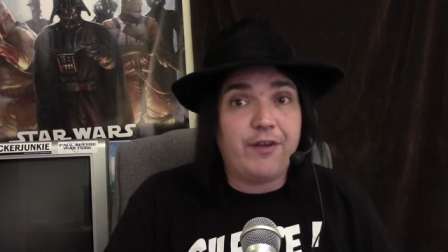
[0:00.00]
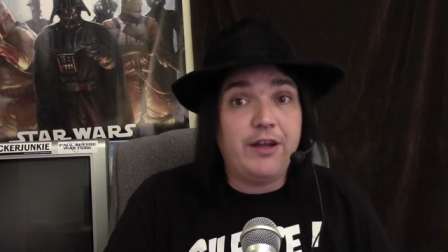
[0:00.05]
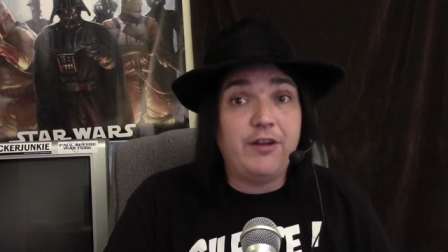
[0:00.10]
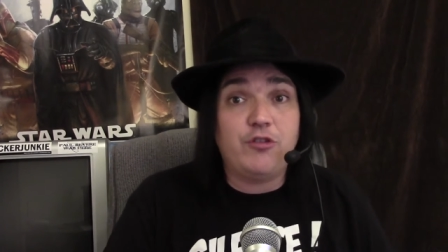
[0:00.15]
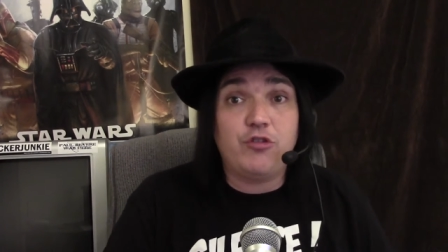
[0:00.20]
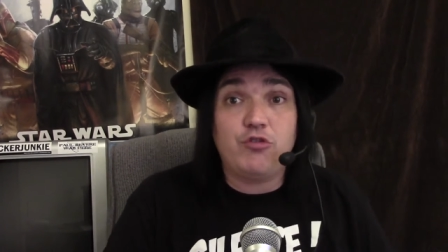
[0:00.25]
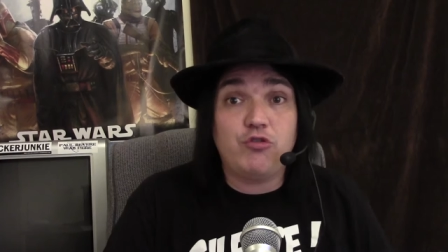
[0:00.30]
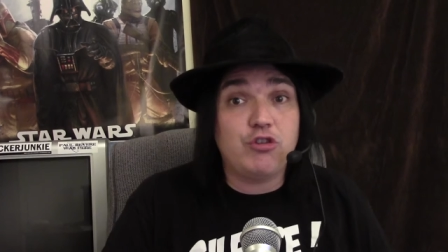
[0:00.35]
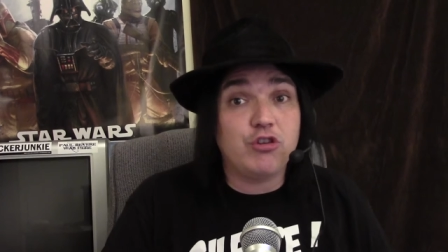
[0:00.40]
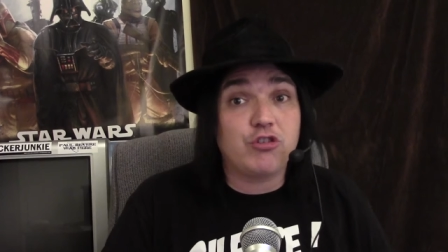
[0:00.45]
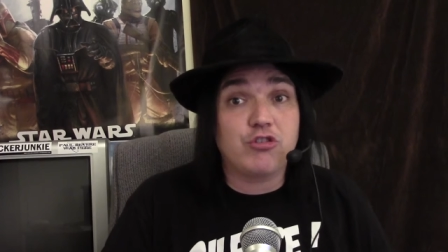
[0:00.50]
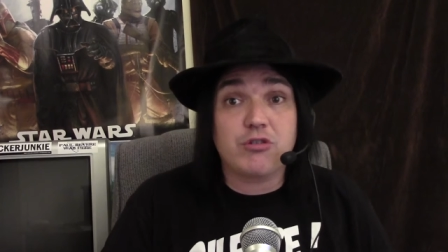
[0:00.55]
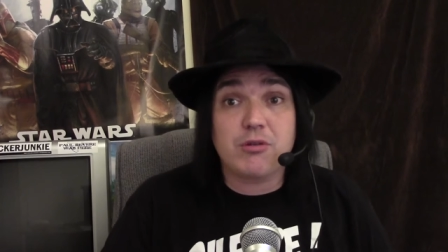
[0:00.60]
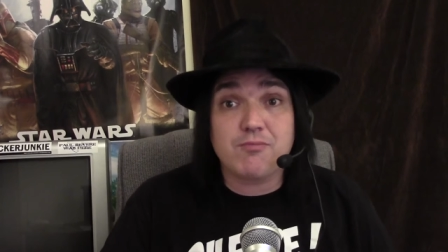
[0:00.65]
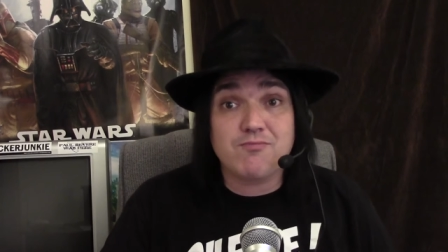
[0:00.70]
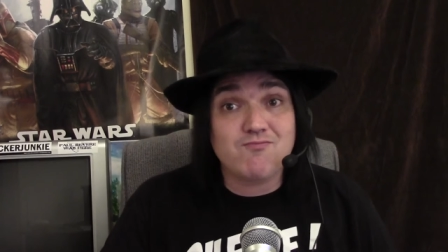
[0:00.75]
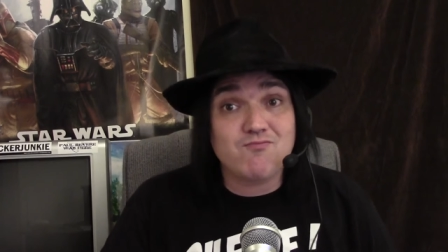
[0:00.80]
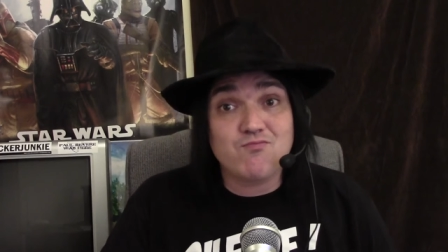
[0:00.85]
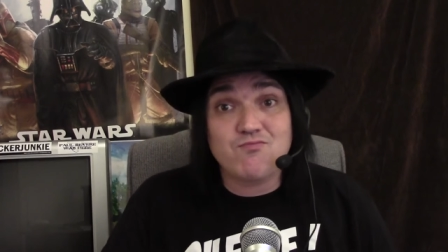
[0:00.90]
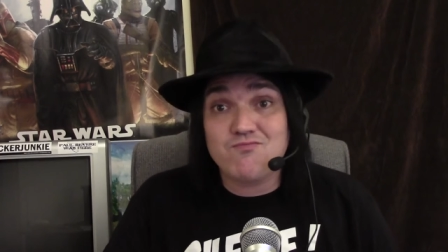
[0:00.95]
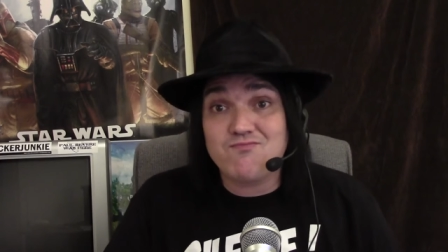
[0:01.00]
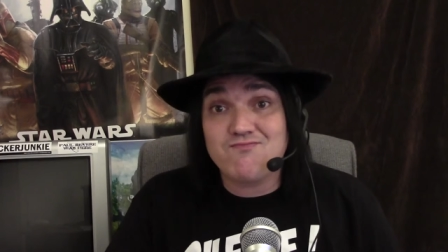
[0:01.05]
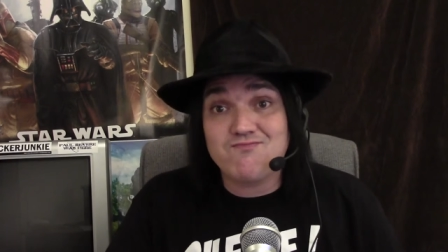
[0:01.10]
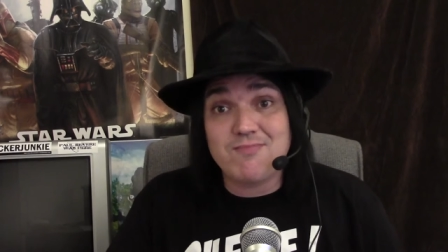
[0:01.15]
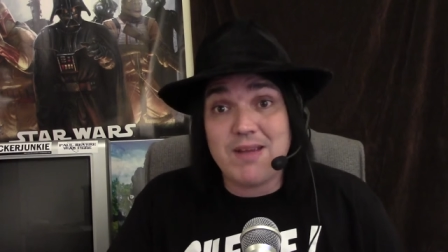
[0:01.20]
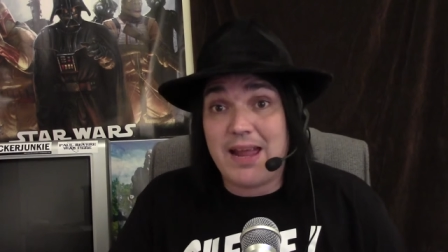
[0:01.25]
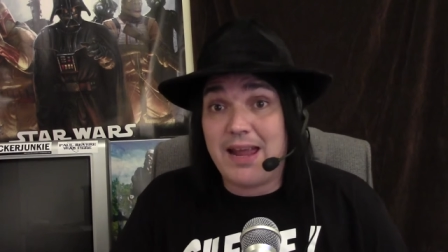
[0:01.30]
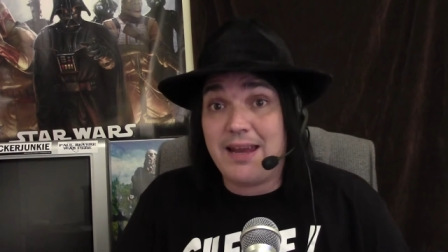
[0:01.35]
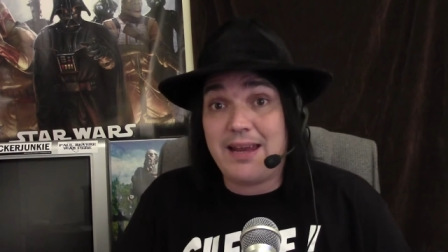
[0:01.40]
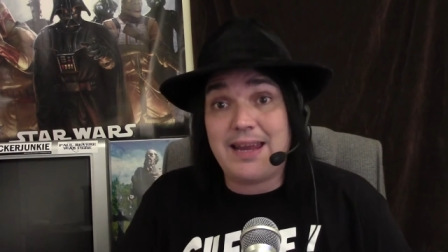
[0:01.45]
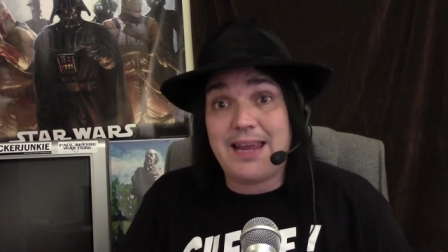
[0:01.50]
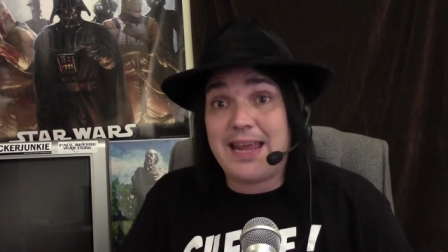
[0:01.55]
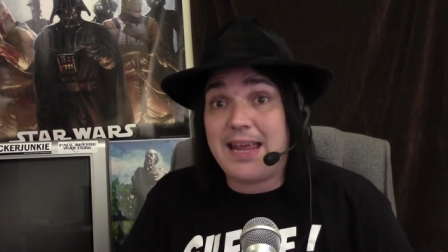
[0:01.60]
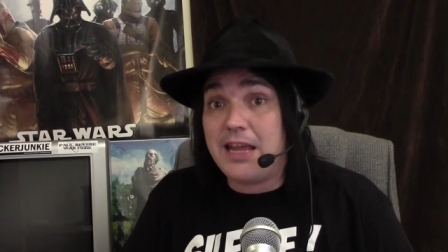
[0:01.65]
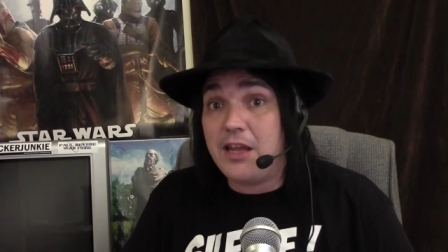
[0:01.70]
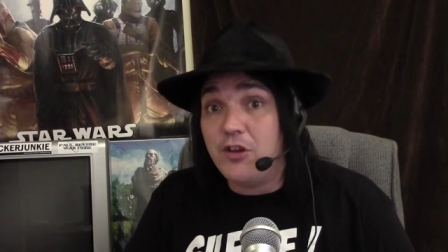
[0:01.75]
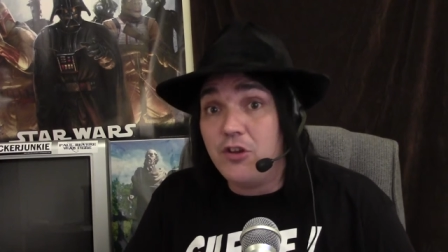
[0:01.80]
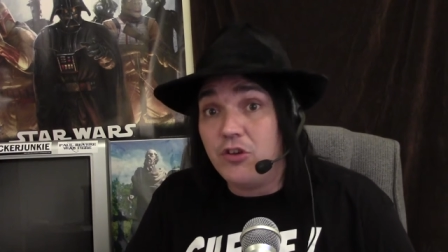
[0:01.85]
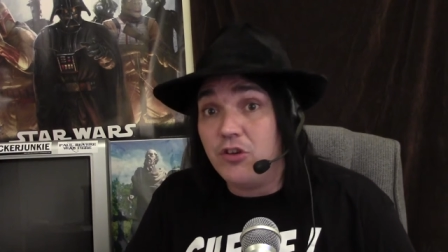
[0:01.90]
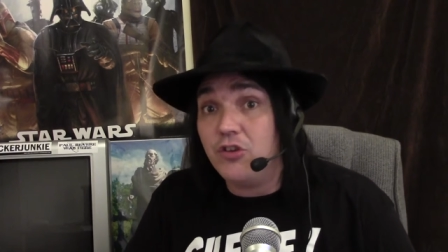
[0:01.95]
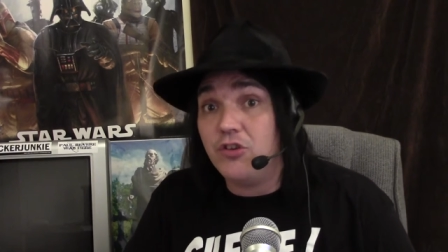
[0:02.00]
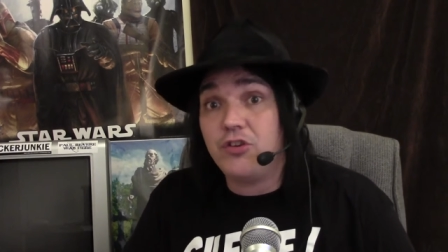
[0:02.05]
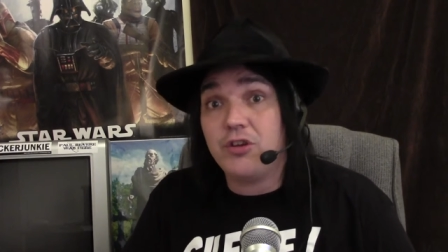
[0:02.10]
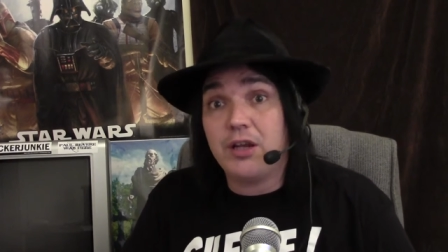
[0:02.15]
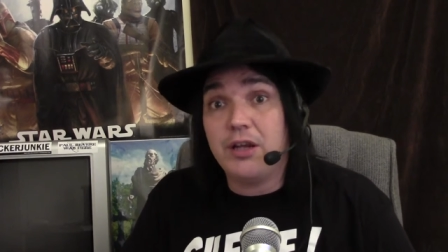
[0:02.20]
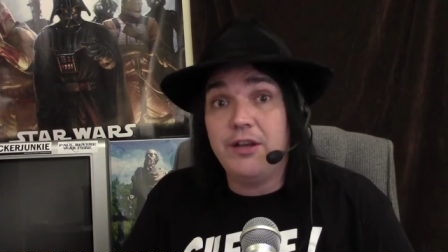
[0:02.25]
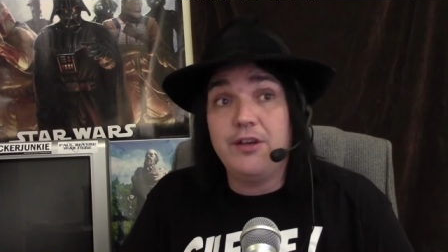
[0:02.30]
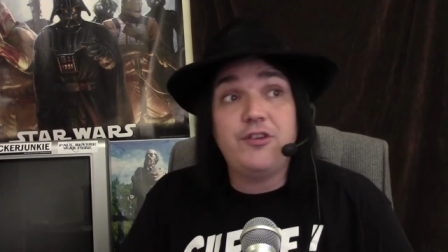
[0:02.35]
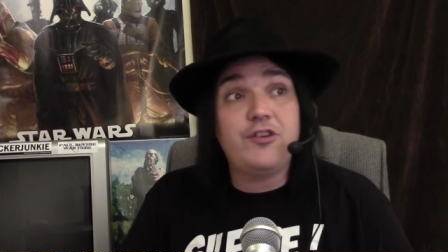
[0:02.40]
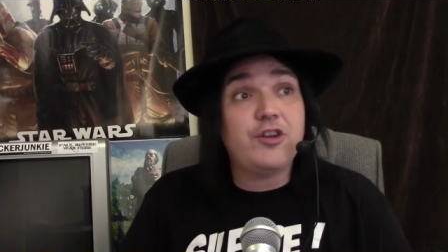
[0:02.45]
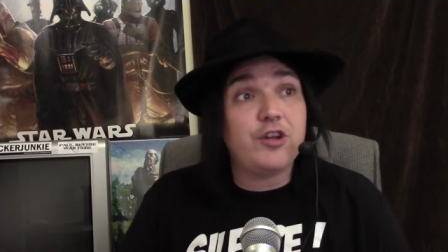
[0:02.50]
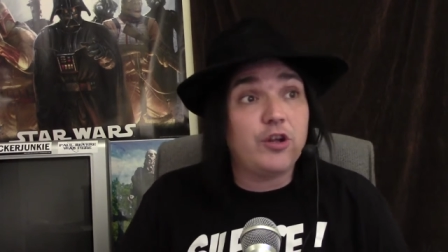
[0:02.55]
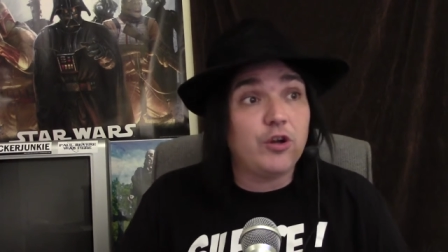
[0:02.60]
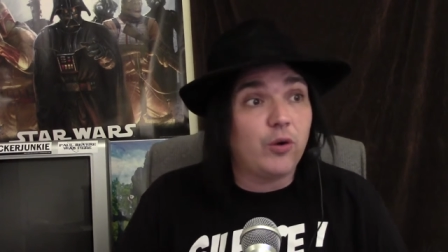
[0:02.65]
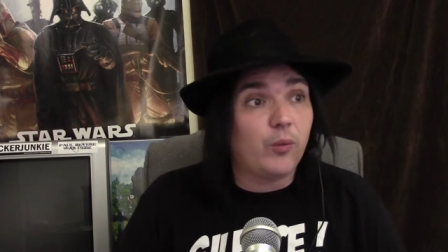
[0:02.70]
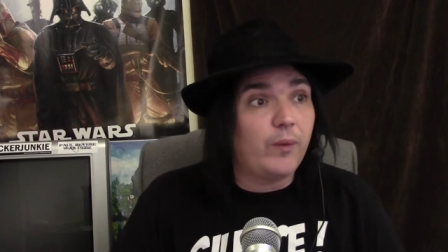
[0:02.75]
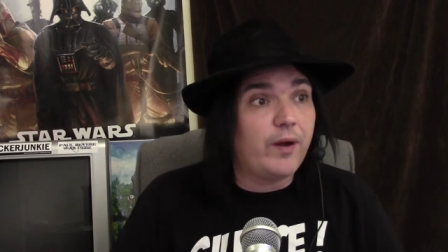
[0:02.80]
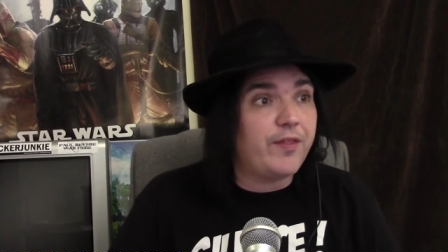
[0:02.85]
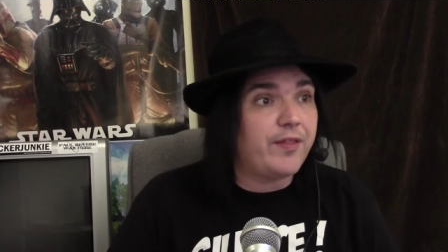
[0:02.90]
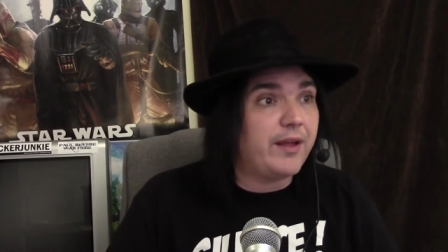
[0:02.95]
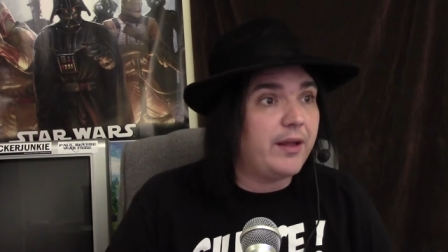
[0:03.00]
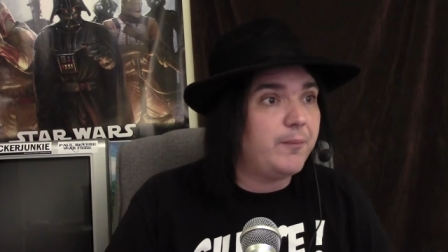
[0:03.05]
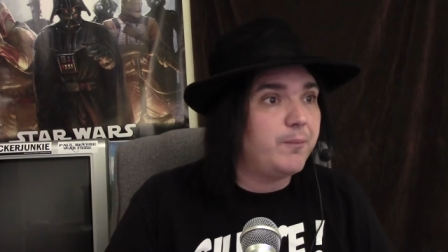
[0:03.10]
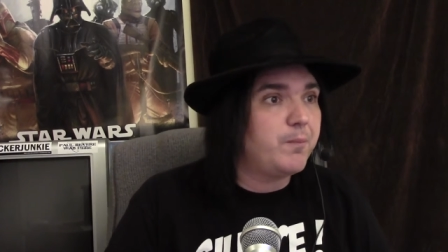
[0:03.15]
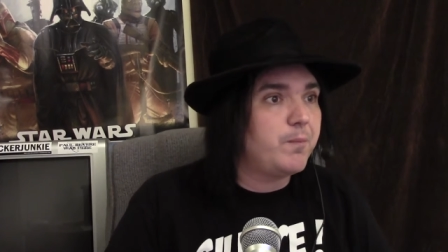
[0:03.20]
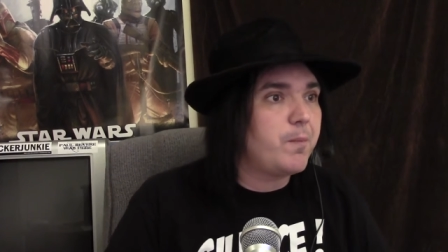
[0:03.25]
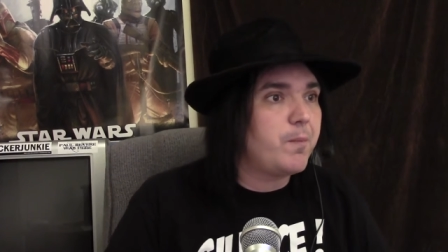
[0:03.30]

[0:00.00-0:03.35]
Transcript: It's just, it is. Deal with it.